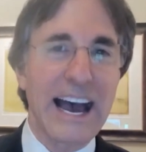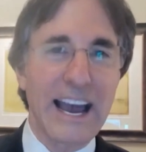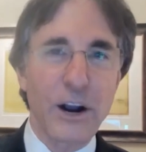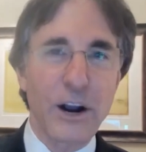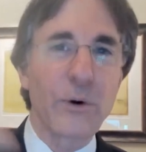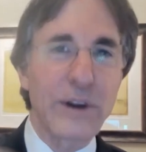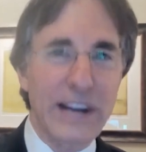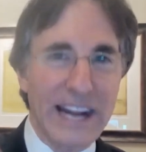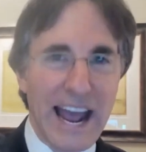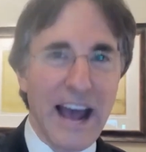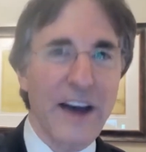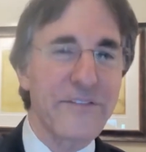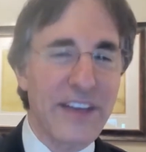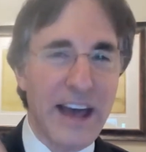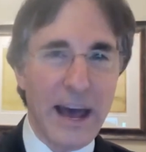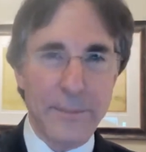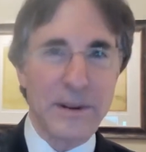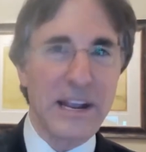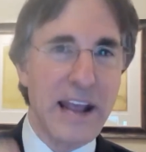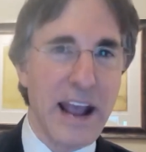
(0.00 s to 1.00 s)
I already
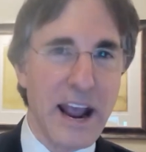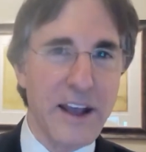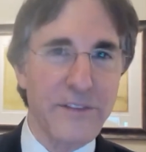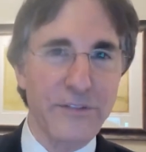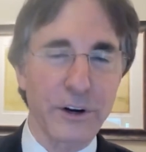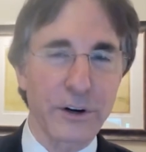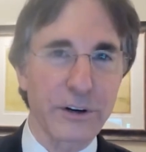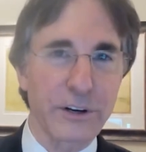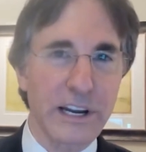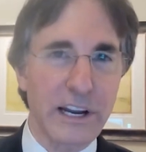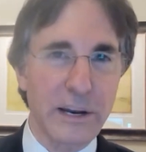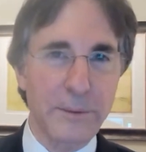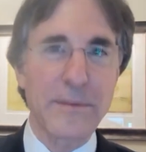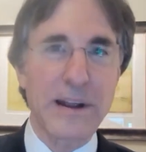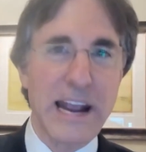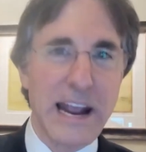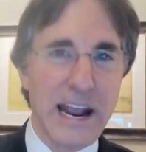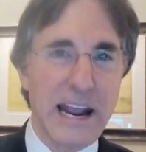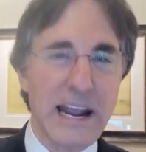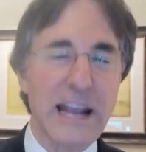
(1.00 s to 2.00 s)
have that behavior
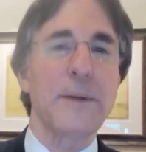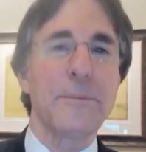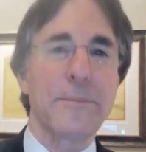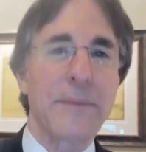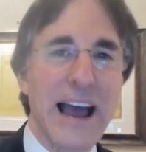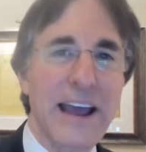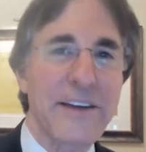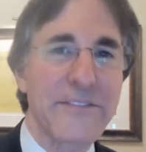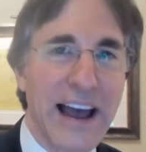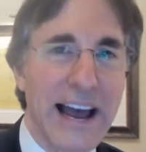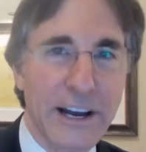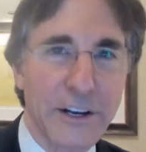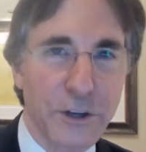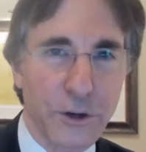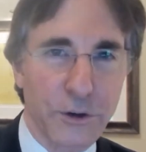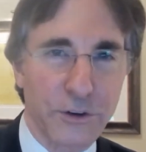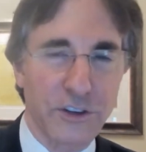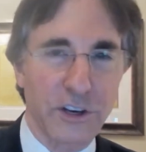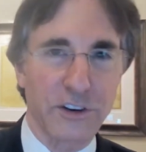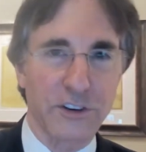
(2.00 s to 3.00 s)
in me, in my
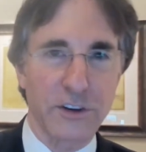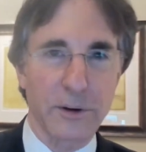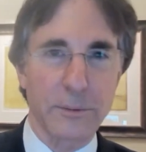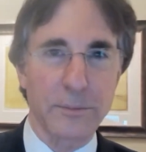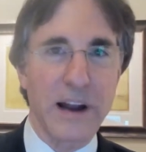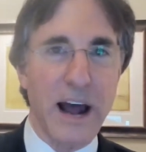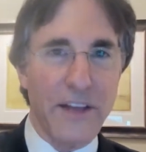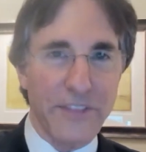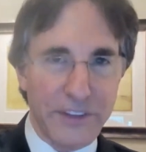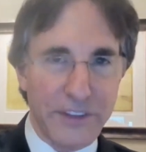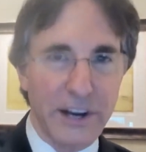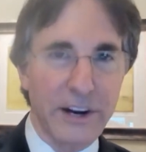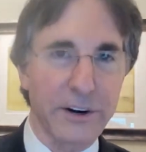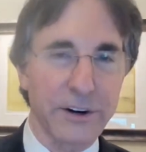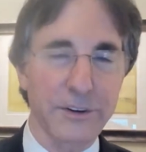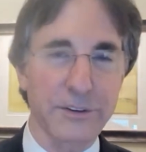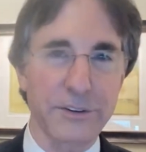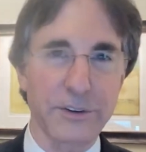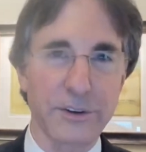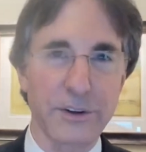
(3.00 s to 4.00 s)
value system, not
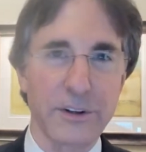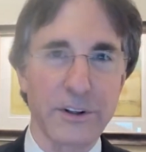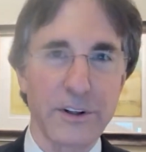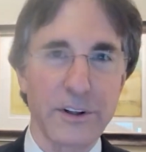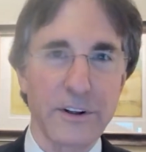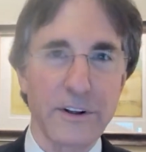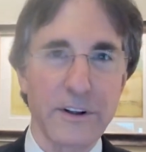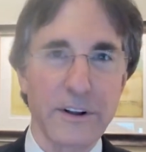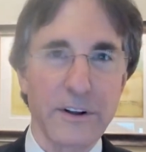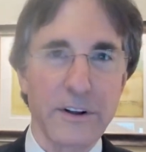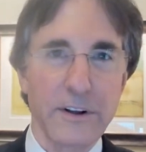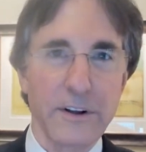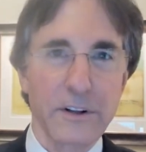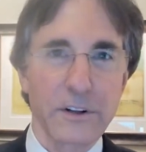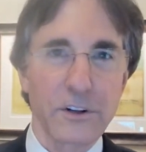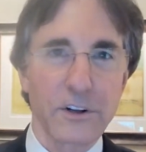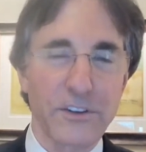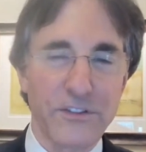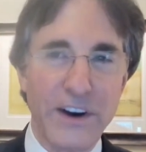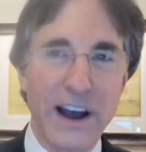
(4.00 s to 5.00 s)
theirs.
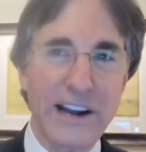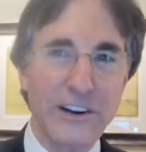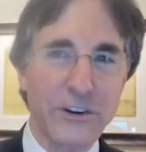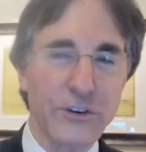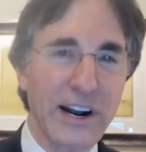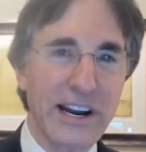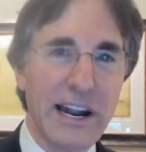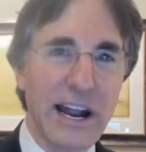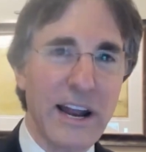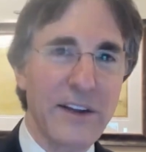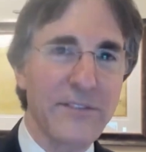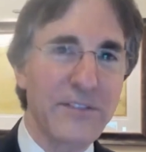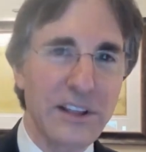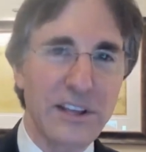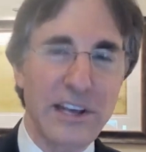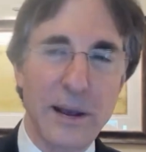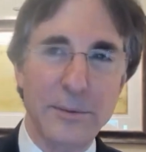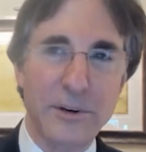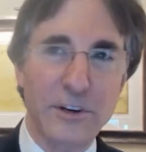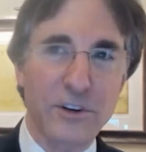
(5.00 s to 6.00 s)
Because if I try to
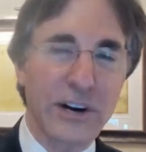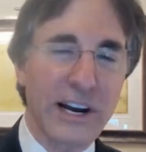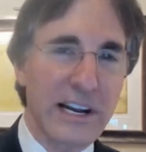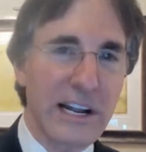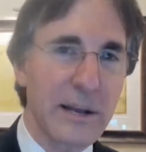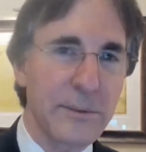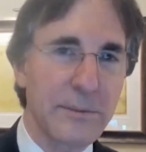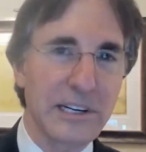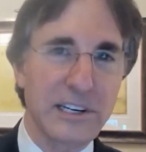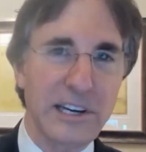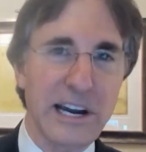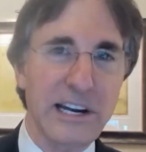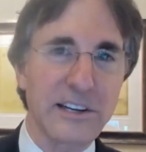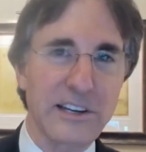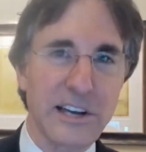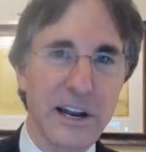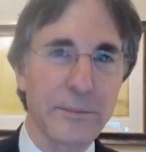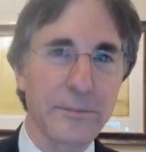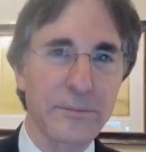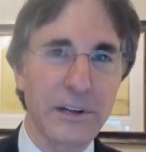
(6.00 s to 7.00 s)
envy them and try to
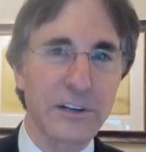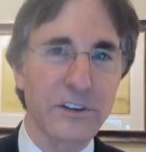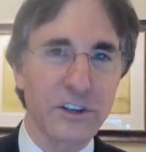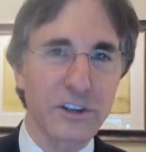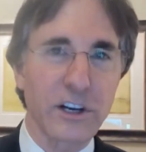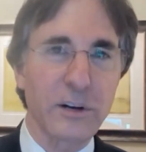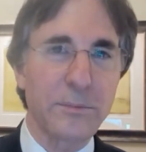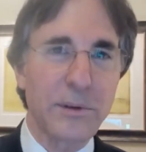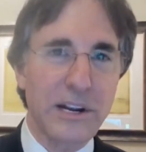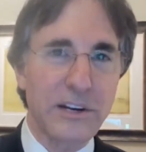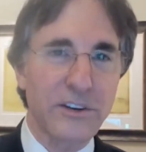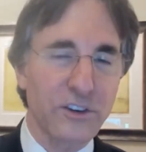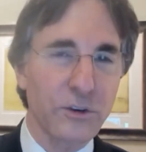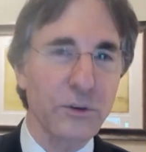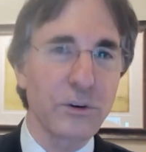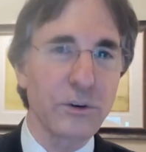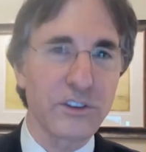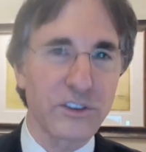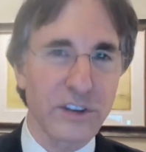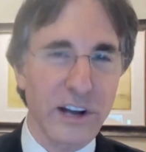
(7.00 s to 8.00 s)
imitate them, it's going to be
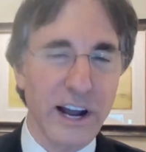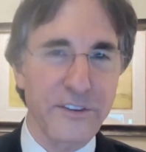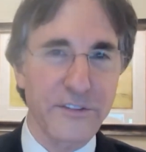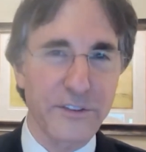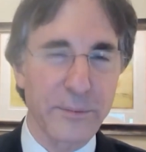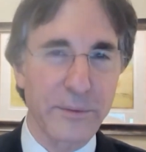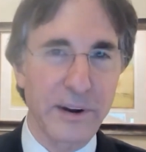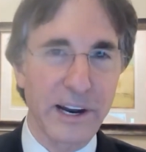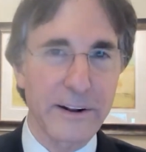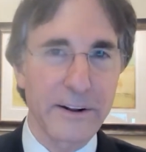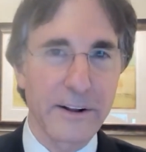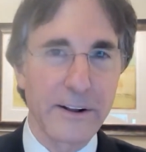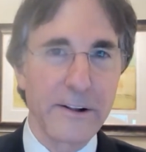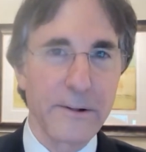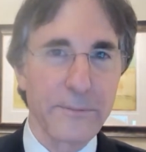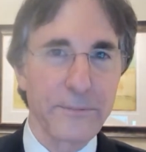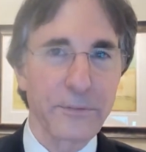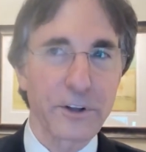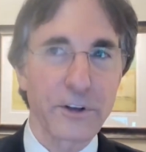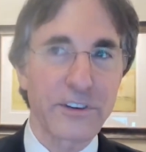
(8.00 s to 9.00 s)
suicide for me.
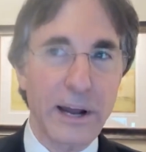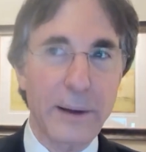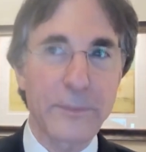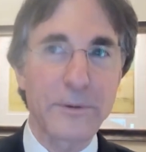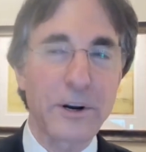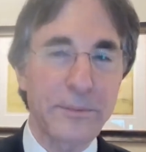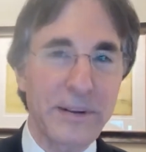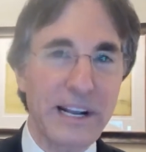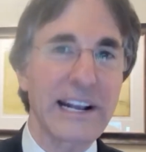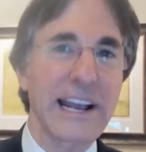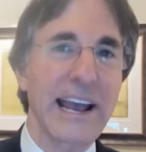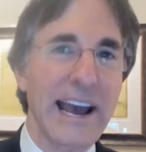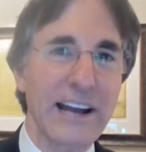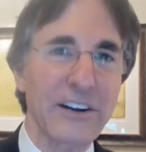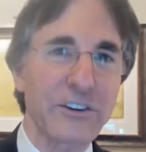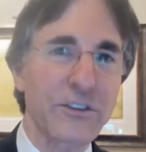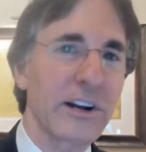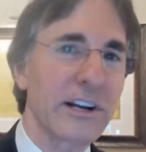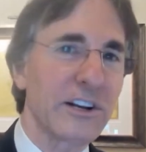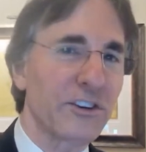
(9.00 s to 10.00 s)
Because I'm going to be a
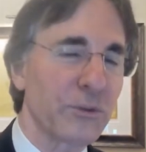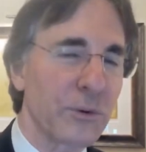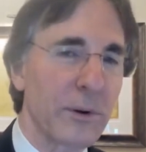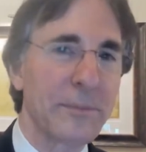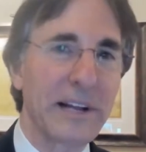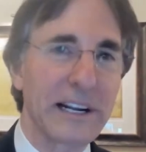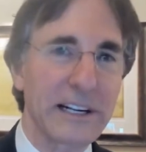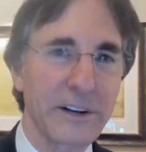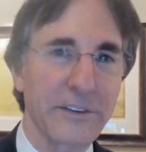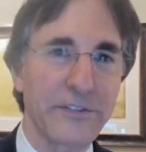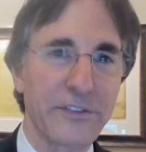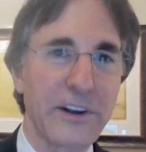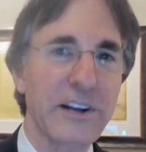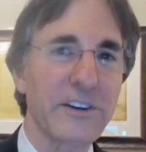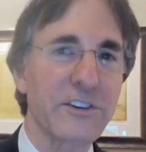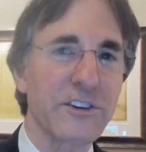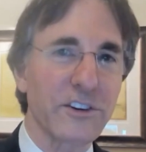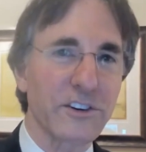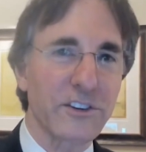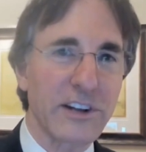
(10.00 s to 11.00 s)
cat trying to swim like a
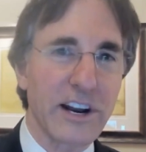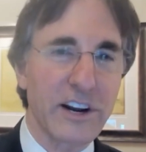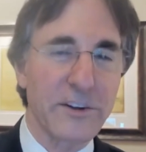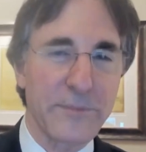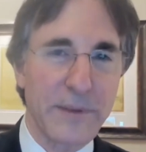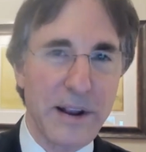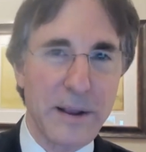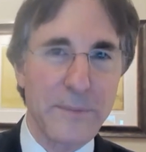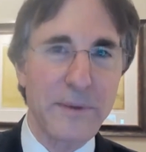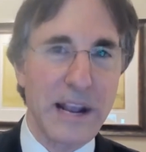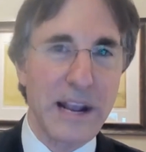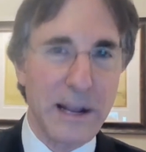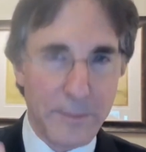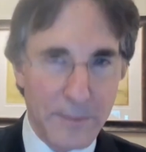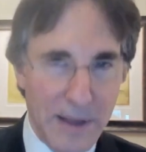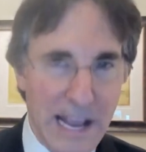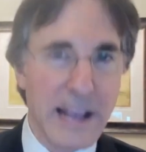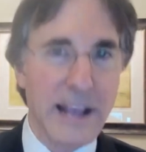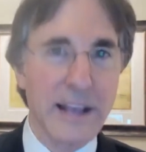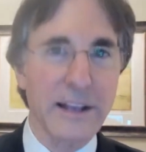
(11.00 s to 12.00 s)
fish instead of me being
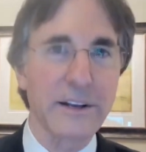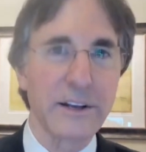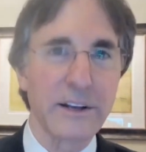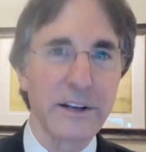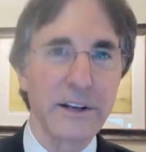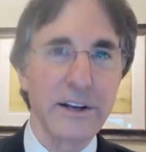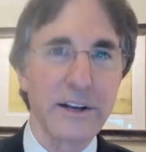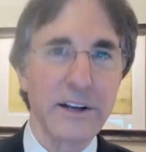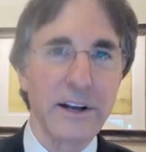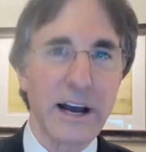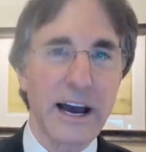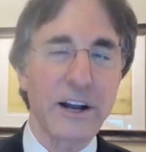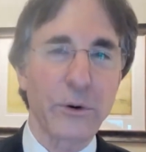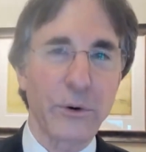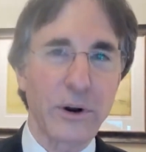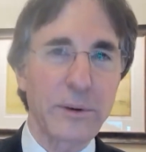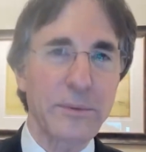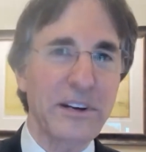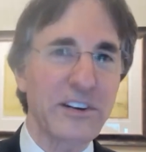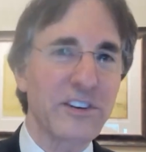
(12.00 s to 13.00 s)
me.
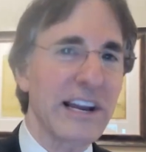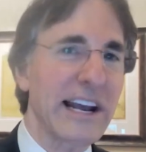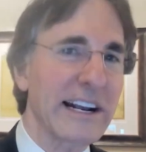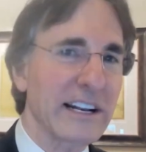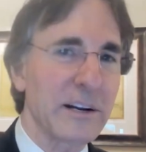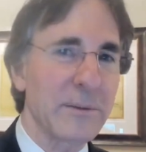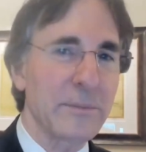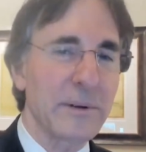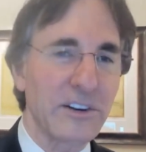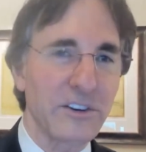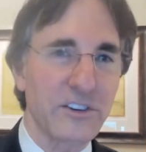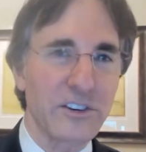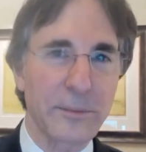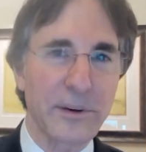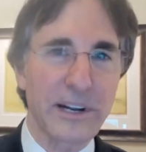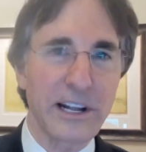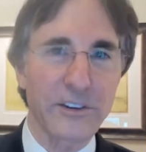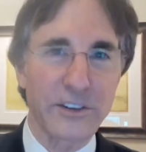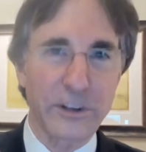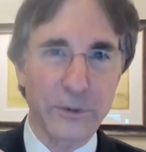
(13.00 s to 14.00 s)
I don't want to be second at being
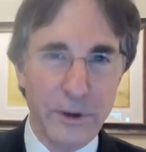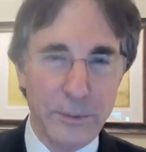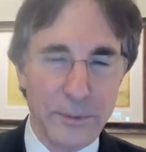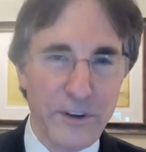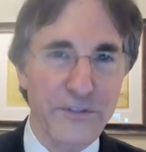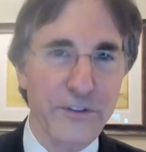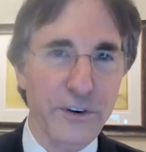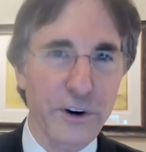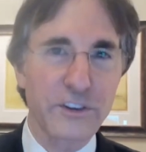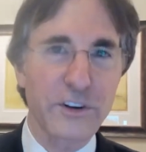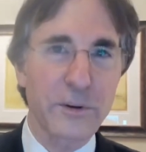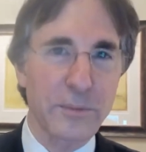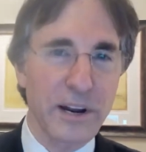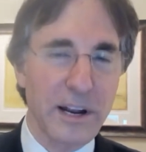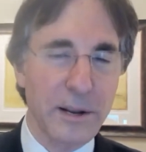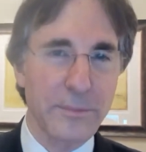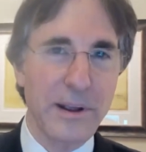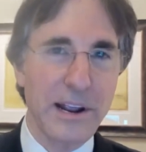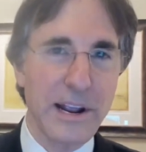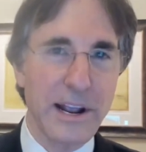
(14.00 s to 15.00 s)
somebody else. I want to be first at
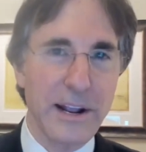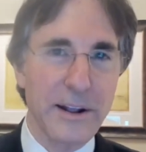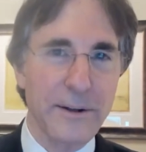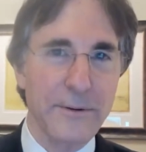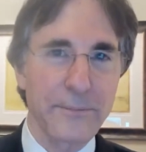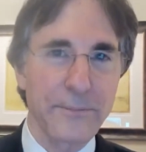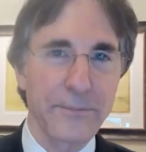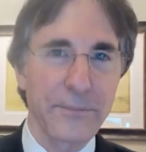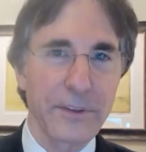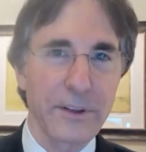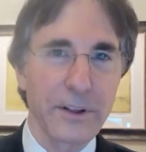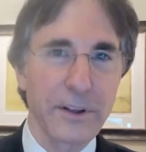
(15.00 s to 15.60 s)
being me.